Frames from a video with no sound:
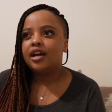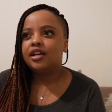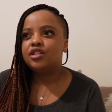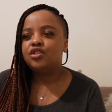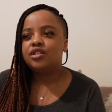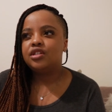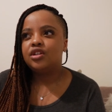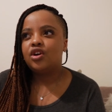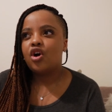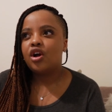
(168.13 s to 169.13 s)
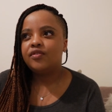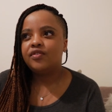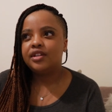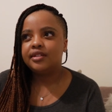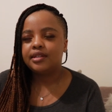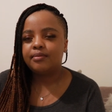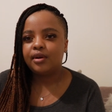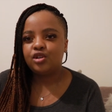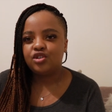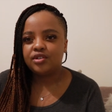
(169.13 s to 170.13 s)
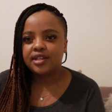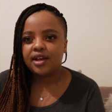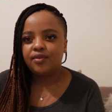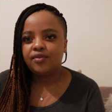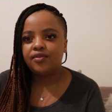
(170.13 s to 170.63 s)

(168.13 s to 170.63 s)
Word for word: a certain confidence about yourself.